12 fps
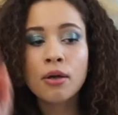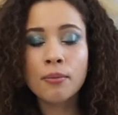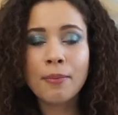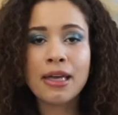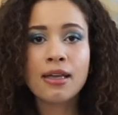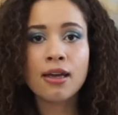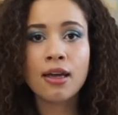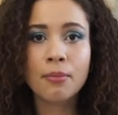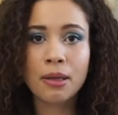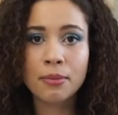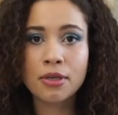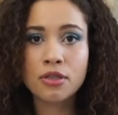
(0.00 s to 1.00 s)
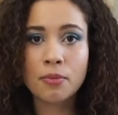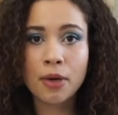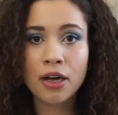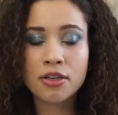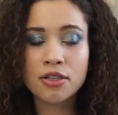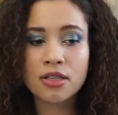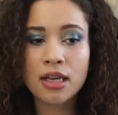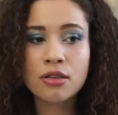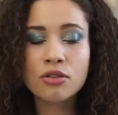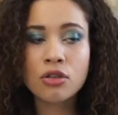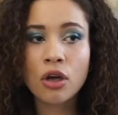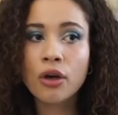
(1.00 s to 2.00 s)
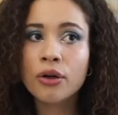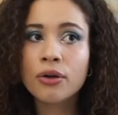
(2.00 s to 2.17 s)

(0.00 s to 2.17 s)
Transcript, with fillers: making a commitment to purchasing. So